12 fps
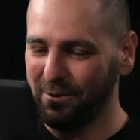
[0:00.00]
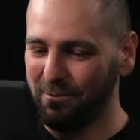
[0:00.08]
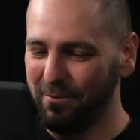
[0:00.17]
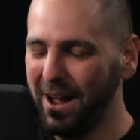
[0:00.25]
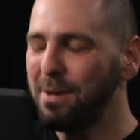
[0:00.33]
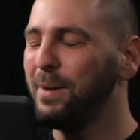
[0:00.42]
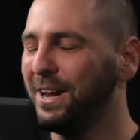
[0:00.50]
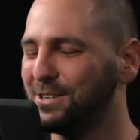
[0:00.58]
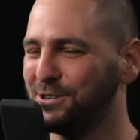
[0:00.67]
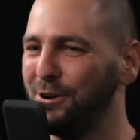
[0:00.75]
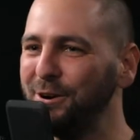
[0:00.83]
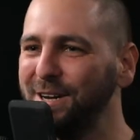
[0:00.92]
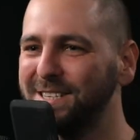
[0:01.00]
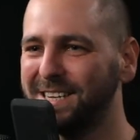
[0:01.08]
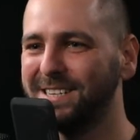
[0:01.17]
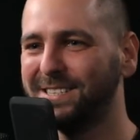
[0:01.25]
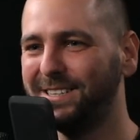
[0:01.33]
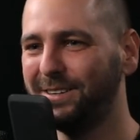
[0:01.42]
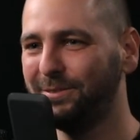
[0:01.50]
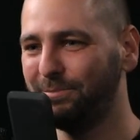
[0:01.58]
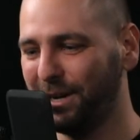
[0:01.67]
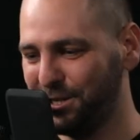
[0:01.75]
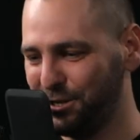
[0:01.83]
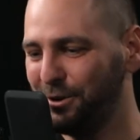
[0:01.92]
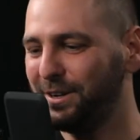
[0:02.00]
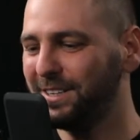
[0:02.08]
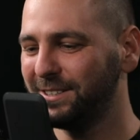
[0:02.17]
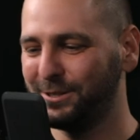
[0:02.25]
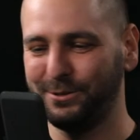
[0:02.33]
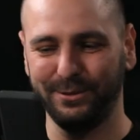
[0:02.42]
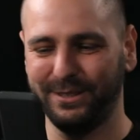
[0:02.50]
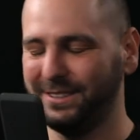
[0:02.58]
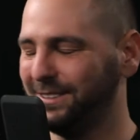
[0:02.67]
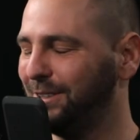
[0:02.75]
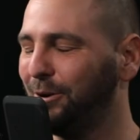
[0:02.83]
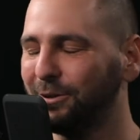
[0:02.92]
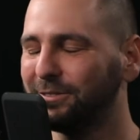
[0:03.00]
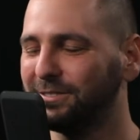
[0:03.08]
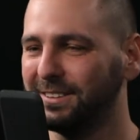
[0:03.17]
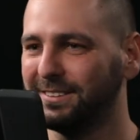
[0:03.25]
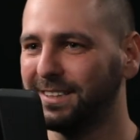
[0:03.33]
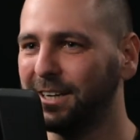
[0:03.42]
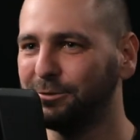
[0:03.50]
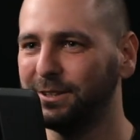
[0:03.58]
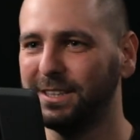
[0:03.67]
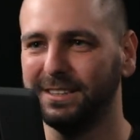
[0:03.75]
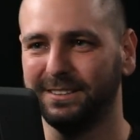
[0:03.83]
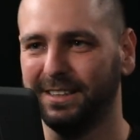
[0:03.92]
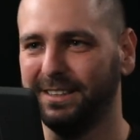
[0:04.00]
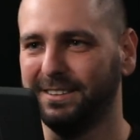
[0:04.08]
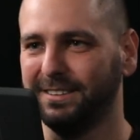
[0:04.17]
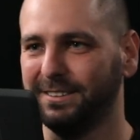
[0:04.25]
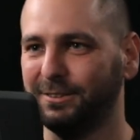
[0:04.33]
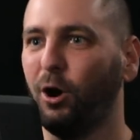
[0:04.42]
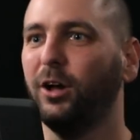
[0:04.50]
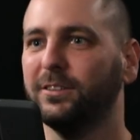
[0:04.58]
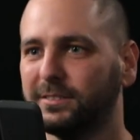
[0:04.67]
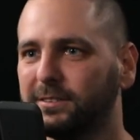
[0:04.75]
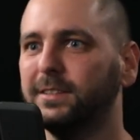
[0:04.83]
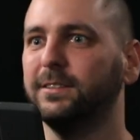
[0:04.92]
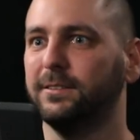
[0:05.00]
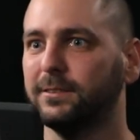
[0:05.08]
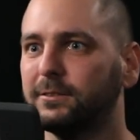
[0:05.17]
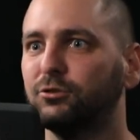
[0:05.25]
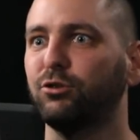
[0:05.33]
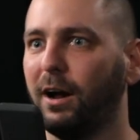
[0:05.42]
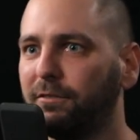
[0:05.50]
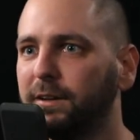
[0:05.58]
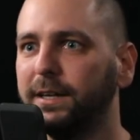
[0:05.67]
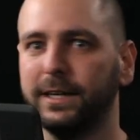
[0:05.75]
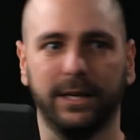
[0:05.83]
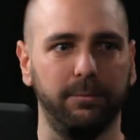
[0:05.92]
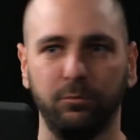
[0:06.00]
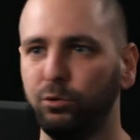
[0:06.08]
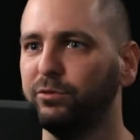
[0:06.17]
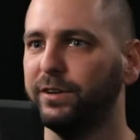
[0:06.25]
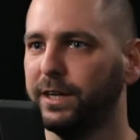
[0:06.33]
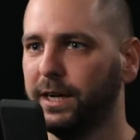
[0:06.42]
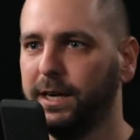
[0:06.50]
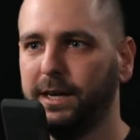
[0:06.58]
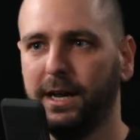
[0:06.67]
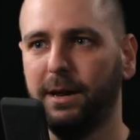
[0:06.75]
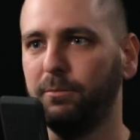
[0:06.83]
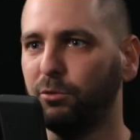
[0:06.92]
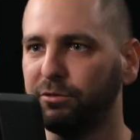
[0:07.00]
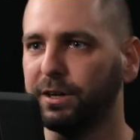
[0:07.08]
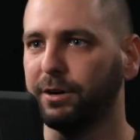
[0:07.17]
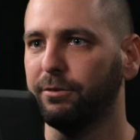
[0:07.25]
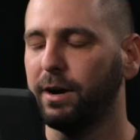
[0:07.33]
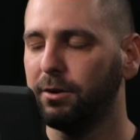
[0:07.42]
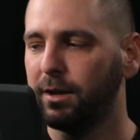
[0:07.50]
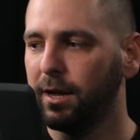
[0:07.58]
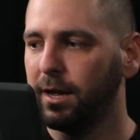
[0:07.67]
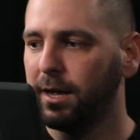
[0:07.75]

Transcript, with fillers: my my journeys is my journeys to these all of these countries and this constant traveling and moving and and moving around.